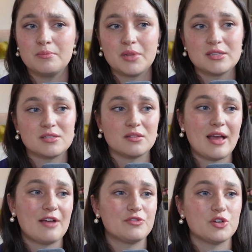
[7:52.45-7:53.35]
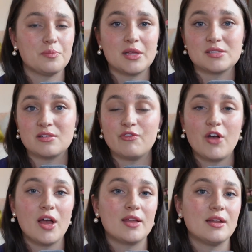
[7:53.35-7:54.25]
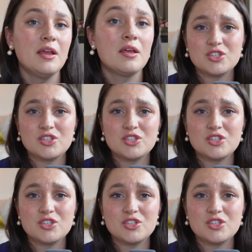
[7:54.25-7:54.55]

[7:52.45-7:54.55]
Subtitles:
bless the laughter, bless the fun.